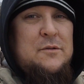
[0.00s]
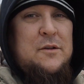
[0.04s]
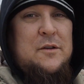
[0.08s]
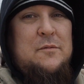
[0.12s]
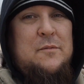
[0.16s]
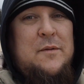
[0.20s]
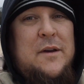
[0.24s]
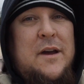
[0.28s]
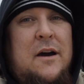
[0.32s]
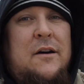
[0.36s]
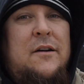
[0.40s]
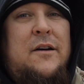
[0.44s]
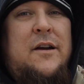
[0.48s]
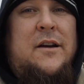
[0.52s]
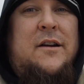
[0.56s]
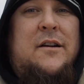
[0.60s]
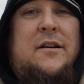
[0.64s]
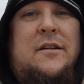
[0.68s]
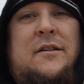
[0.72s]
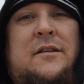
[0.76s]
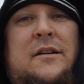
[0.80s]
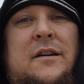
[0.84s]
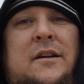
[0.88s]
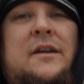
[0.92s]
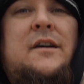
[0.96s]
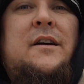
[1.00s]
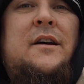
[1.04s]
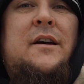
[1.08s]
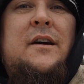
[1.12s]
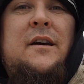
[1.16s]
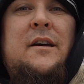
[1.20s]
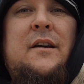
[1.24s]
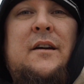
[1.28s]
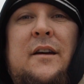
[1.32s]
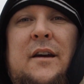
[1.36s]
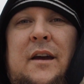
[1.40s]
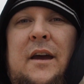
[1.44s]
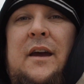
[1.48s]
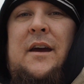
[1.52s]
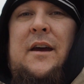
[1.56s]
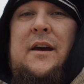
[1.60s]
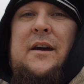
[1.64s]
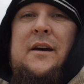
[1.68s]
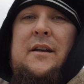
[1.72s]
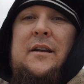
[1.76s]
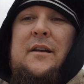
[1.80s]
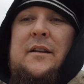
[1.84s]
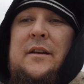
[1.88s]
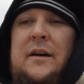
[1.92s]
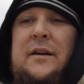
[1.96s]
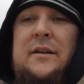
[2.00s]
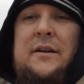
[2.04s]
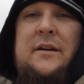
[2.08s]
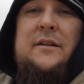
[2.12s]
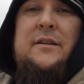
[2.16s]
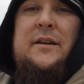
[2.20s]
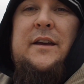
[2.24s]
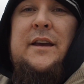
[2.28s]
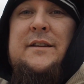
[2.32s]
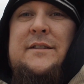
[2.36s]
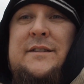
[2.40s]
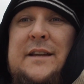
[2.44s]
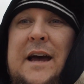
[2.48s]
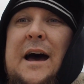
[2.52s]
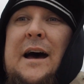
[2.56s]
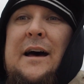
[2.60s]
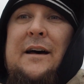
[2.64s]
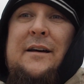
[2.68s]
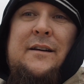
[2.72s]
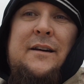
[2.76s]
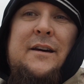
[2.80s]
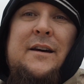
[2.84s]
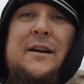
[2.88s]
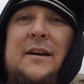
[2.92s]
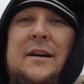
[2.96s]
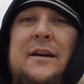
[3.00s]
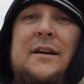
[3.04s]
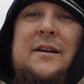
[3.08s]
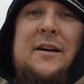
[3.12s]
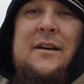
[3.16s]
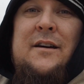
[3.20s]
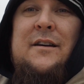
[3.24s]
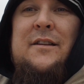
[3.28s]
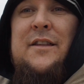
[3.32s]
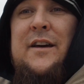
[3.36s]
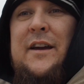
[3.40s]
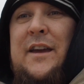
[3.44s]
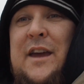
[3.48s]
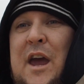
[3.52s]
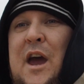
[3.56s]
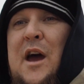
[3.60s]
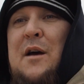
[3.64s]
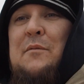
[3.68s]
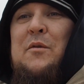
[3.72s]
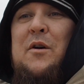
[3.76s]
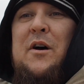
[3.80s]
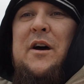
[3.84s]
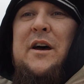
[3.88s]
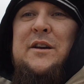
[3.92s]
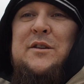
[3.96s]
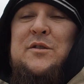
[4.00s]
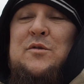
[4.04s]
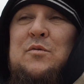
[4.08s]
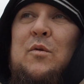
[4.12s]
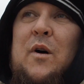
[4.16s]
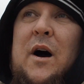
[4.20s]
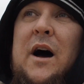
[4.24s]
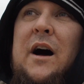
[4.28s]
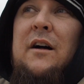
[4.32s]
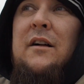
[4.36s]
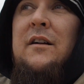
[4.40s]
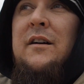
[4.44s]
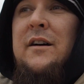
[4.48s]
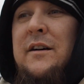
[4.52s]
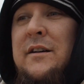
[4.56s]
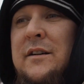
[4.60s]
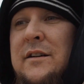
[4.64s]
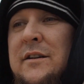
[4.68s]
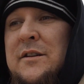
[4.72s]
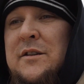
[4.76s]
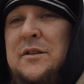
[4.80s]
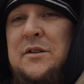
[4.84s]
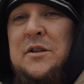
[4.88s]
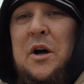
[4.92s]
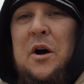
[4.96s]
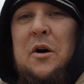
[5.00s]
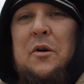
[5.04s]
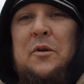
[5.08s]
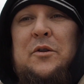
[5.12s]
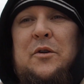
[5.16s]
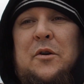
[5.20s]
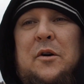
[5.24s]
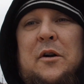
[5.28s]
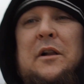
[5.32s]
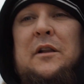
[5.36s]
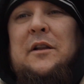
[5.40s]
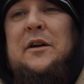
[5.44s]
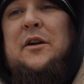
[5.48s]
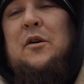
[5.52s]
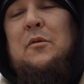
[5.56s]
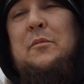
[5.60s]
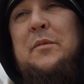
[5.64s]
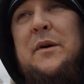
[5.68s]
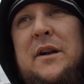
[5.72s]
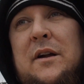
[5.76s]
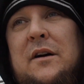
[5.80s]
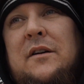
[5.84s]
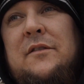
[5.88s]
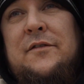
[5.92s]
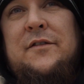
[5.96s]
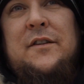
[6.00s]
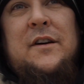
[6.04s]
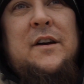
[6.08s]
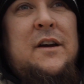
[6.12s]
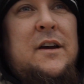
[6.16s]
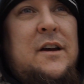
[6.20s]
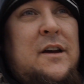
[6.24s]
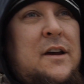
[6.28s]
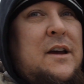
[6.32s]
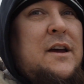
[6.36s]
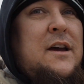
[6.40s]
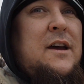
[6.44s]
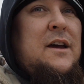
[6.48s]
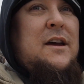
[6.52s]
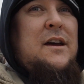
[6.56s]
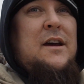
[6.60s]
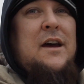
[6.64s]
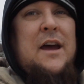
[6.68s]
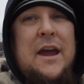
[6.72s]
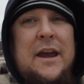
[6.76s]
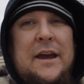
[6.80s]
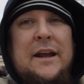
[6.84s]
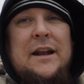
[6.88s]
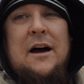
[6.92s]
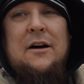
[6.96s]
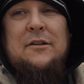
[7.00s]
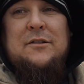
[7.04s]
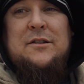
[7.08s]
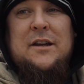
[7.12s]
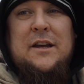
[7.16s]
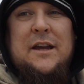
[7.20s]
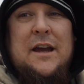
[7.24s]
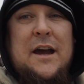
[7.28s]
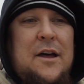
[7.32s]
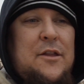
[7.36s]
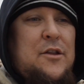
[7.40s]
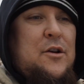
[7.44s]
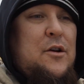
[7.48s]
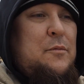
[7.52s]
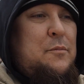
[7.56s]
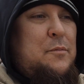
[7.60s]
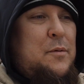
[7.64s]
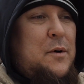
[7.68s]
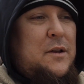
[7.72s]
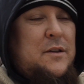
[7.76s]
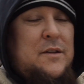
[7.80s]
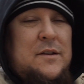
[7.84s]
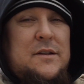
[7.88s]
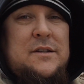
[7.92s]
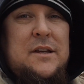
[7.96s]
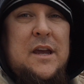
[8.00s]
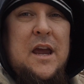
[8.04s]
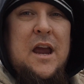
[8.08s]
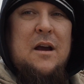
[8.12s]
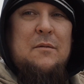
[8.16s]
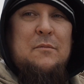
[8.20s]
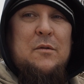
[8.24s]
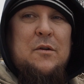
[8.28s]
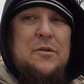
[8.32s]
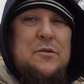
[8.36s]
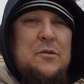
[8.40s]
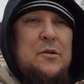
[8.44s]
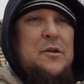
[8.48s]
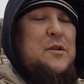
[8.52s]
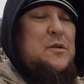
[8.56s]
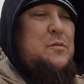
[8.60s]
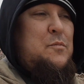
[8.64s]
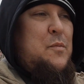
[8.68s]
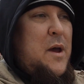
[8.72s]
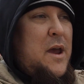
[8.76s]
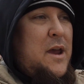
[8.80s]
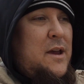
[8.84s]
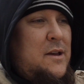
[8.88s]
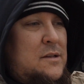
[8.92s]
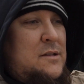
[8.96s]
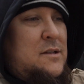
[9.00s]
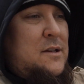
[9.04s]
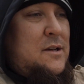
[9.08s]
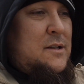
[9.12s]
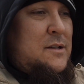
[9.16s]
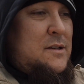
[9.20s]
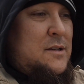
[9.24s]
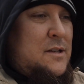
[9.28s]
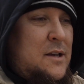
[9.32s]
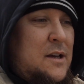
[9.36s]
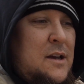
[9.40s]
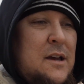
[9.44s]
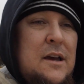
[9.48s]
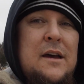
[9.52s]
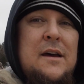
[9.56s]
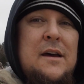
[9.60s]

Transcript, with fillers: with me out here, and he's got the camera as well. So we're doing a little bit of hanging out together, putting this camera through its paces.